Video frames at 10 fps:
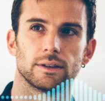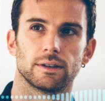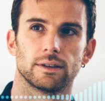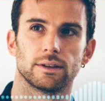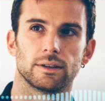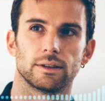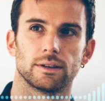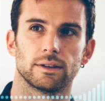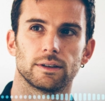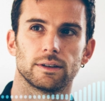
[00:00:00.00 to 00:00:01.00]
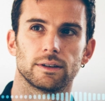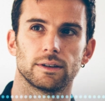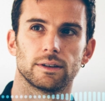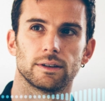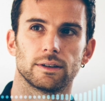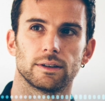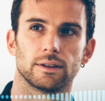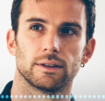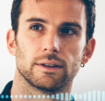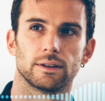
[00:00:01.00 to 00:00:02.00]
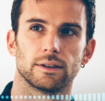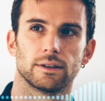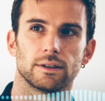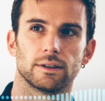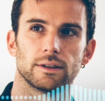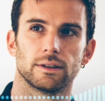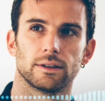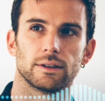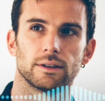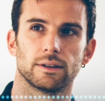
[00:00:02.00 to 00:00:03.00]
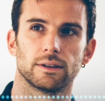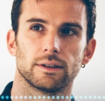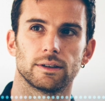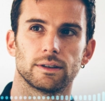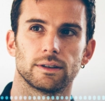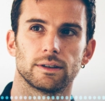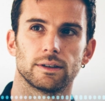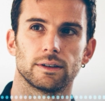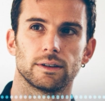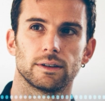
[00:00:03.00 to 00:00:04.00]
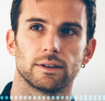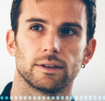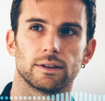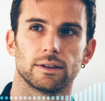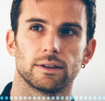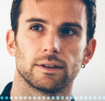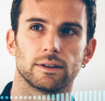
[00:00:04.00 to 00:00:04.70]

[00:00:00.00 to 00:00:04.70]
[no speech]